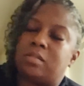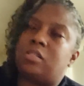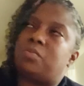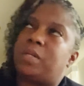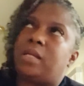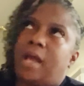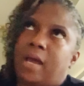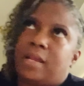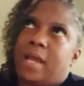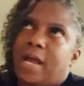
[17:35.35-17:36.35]
It's really
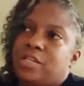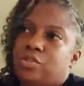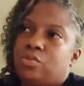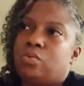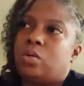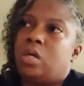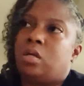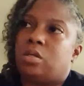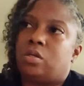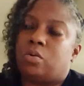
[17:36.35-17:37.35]
not. Like, I do,
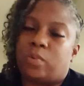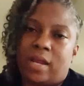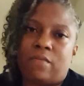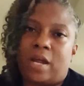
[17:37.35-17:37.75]
whenever